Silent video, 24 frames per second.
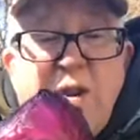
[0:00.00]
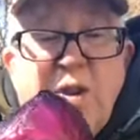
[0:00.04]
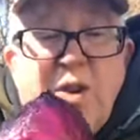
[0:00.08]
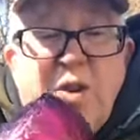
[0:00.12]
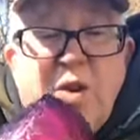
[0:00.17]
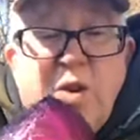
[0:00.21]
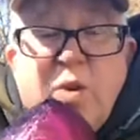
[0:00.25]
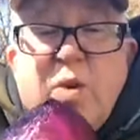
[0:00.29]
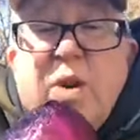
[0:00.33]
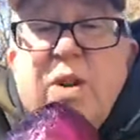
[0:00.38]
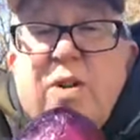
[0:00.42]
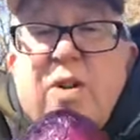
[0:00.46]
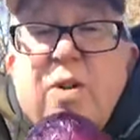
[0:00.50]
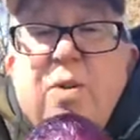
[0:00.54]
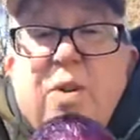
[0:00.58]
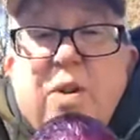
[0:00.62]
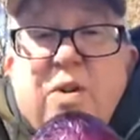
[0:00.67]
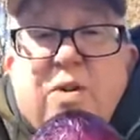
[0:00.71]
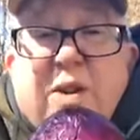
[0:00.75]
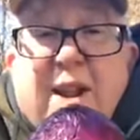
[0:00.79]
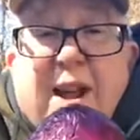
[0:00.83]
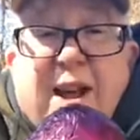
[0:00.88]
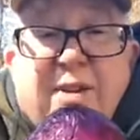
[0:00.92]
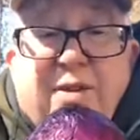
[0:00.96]
you can do
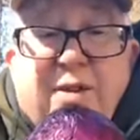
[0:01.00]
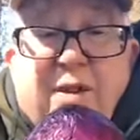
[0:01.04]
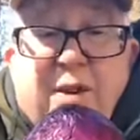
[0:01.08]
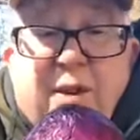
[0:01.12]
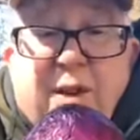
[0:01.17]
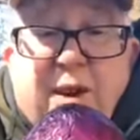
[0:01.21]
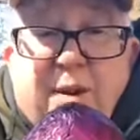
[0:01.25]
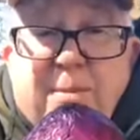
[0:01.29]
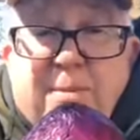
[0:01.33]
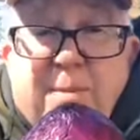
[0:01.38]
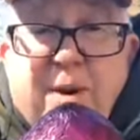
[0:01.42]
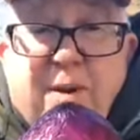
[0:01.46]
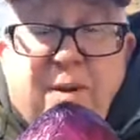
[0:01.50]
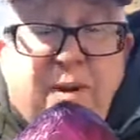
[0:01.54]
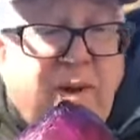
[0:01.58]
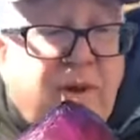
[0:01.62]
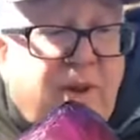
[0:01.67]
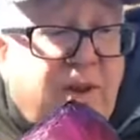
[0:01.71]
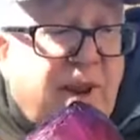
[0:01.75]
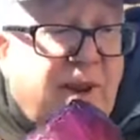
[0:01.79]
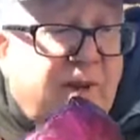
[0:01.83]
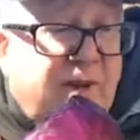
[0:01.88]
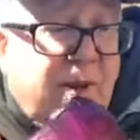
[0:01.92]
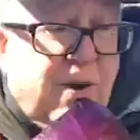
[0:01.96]
this lesson and build
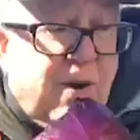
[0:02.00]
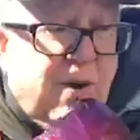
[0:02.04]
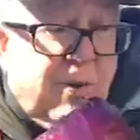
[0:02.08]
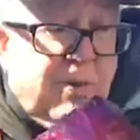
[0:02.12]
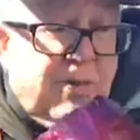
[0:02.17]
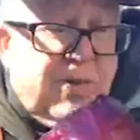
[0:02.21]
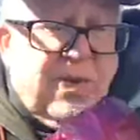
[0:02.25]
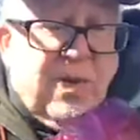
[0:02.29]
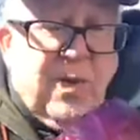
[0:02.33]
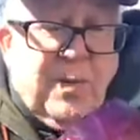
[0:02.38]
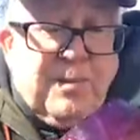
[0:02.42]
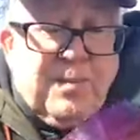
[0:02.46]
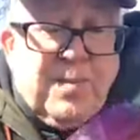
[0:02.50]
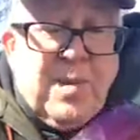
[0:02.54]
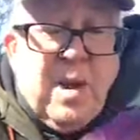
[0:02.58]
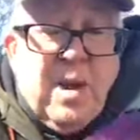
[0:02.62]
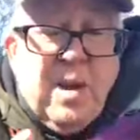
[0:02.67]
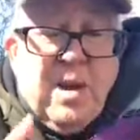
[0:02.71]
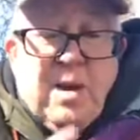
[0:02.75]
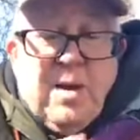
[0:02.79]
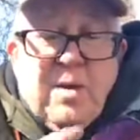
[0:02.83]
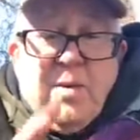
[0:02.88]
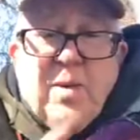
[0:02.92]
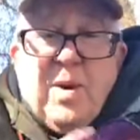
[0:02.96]
this stuff at home. So
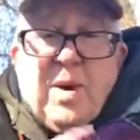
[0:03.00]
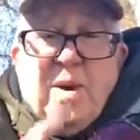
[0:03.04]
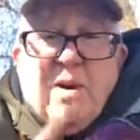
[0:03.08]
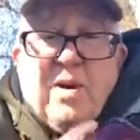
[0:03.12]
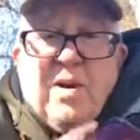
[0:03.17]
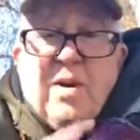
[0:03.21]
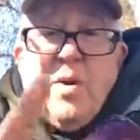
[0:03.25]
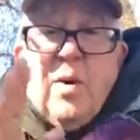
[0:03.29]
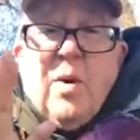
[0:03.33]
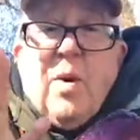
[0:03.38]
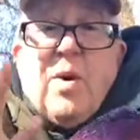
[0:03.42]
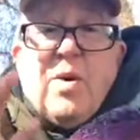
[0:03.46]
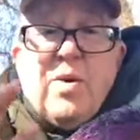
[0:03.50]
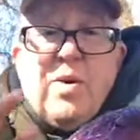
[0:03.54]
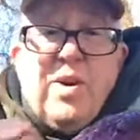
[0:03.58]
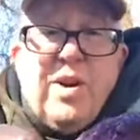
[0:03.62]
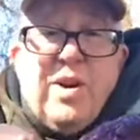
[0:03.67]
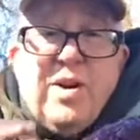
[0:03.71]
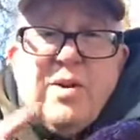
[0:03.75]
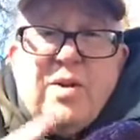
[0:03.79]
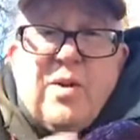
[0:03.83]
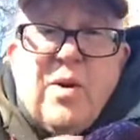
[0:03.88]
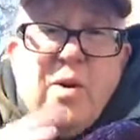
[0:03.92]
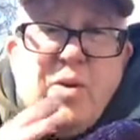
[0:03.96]
when you're
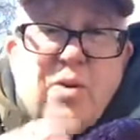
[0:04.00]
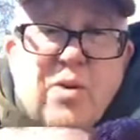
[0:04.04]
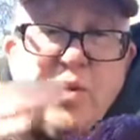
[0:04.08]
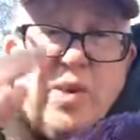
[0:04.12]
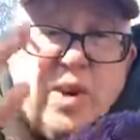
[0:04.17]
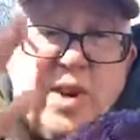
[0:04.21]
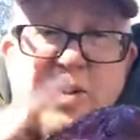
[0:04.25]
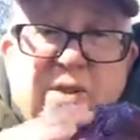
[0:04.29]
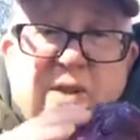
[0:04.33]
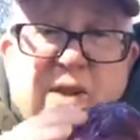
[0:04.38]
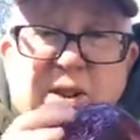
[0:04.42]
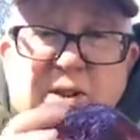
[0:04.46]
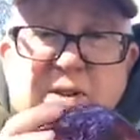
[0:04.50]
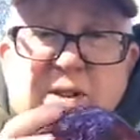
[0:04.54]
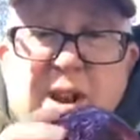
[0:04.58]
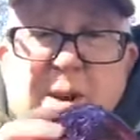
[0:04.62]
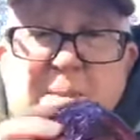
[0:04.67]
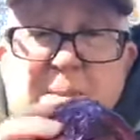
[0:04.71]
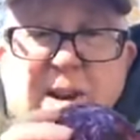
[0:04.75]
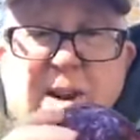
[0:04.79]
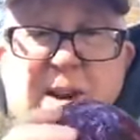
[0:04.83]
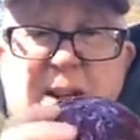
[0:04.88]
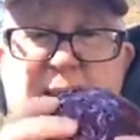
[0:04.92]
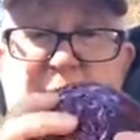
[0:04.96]
ordering your groceries and it's
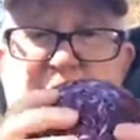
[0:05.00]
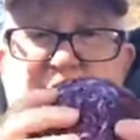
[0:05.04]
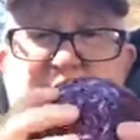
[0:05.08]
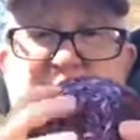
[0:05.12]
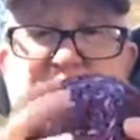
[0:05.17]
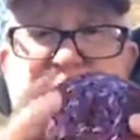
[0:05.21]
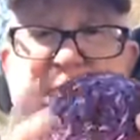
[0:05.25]
coming in and being